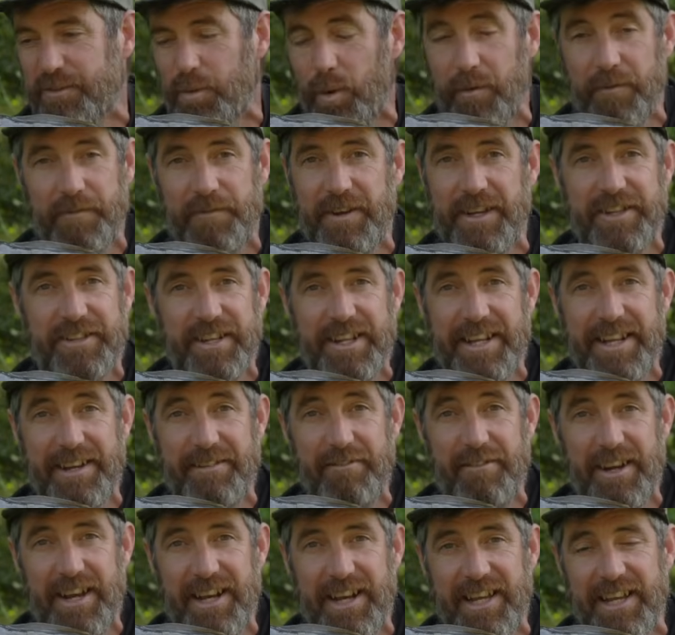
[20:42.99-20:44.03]
1 fish in it
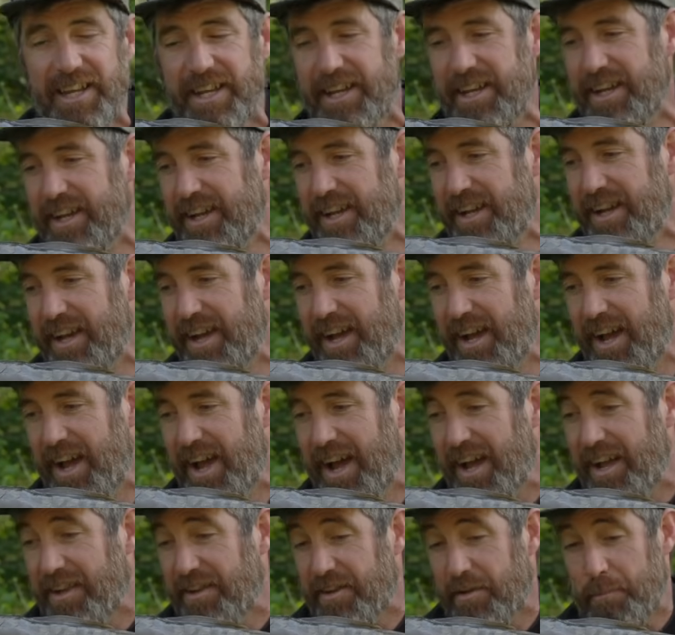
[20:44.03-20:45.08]
really.
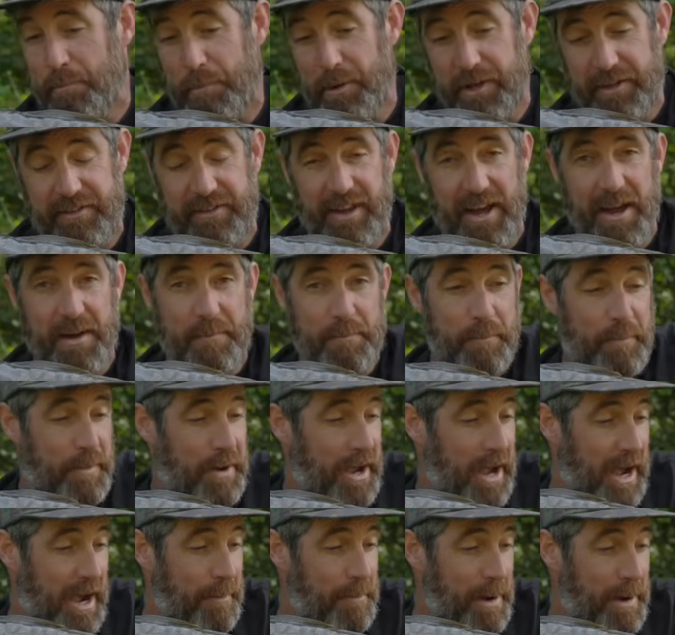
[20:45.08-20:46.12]
But I'm
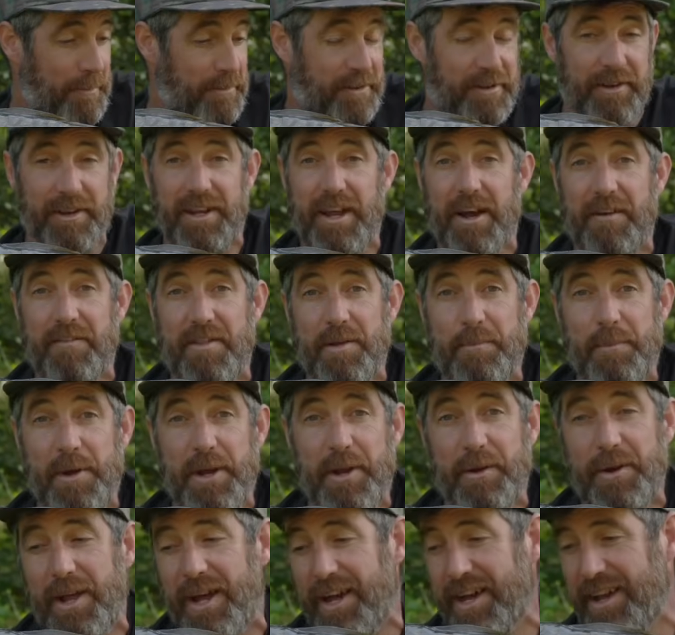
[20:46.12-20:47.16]
absolutely over the
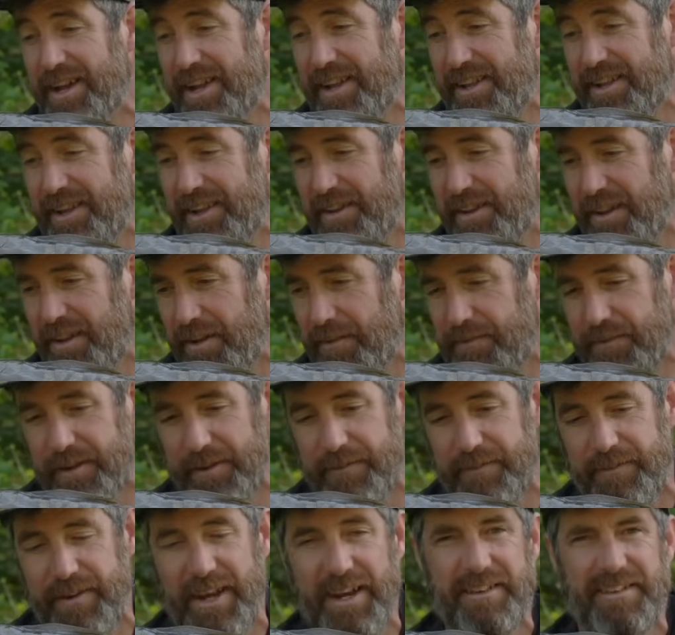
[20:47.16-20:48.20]
moon. Lovely
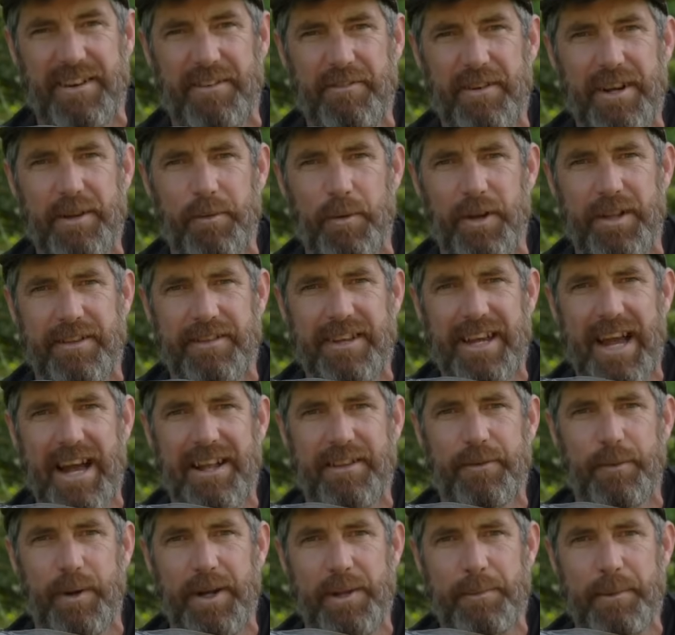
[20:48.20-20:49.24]
fish. I really wanted to get a
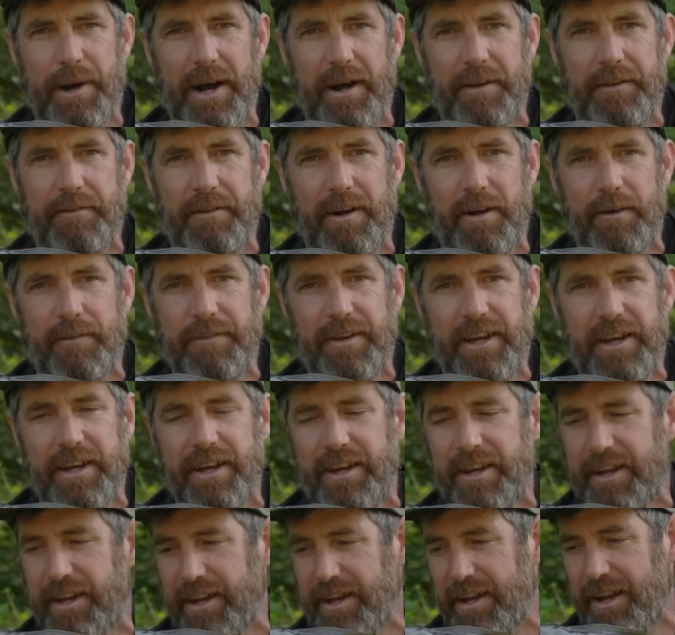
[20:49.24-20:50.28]
20-pounder out of here,
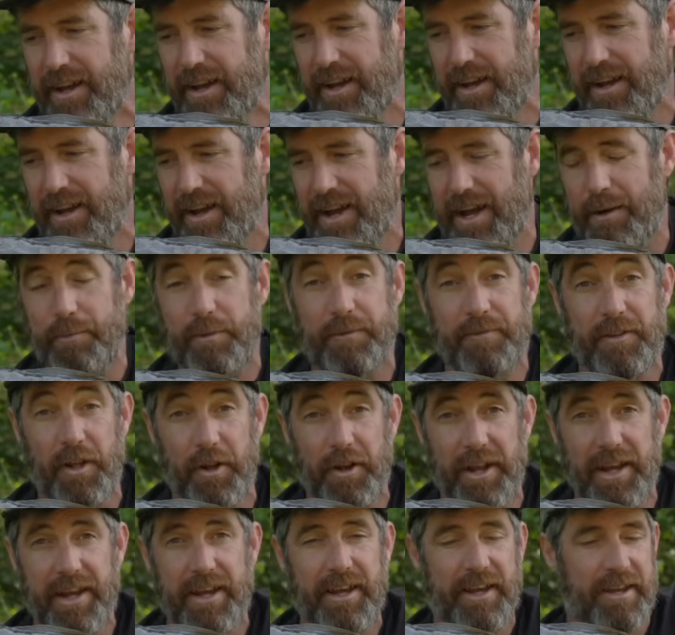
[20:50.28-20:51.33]
and we've done
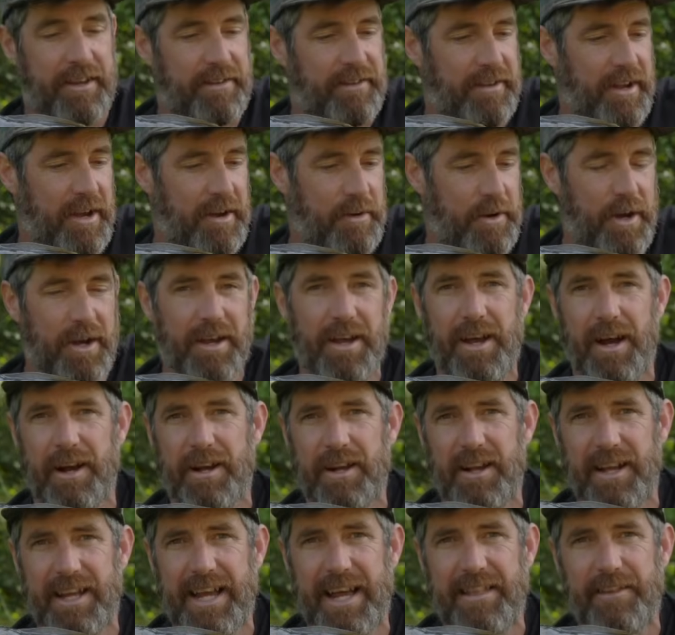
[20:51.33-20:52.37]
it. So I'm
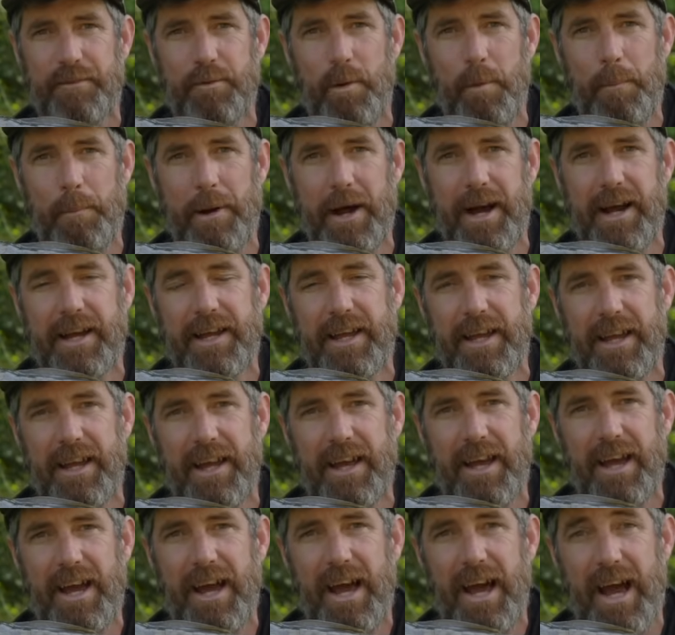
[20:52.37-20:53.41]
going to get this one back,
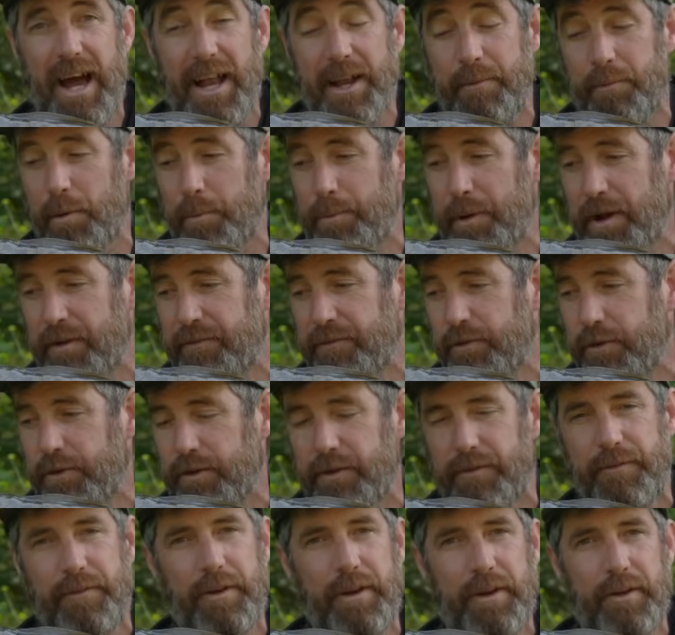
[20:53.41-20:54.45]
and then we'll both talk you
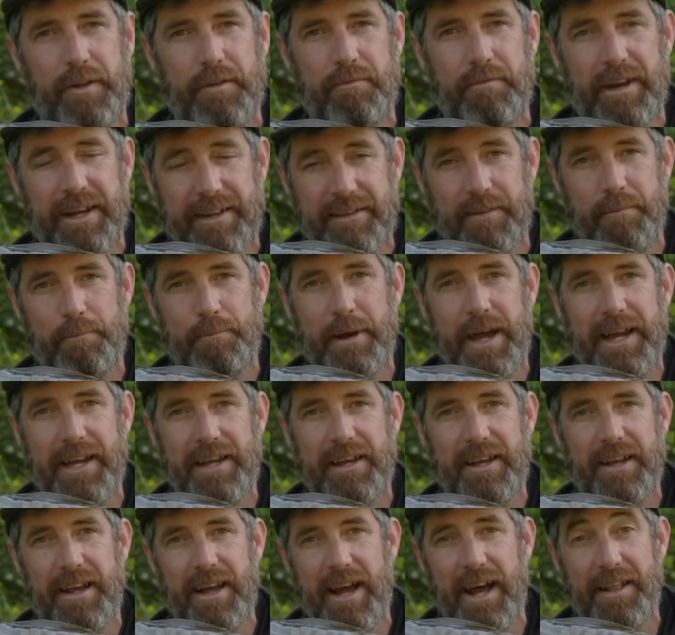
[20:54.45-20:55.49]
through the rigs and bait
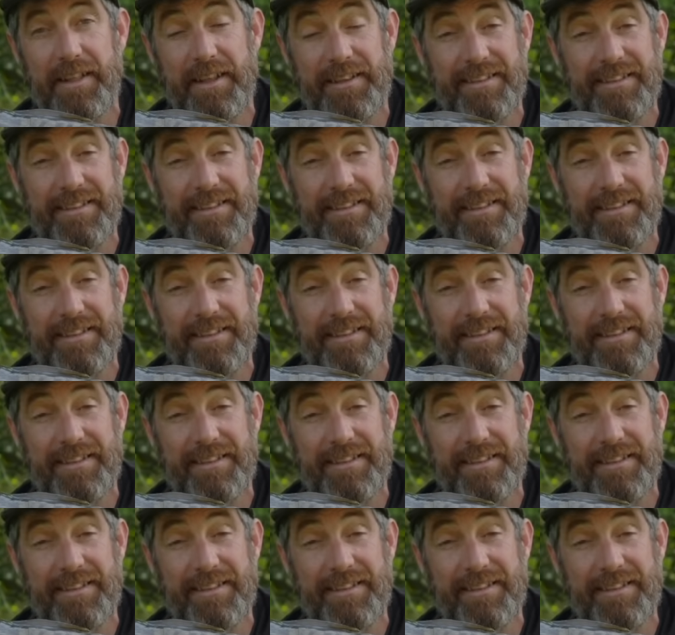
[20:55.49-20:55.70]
and the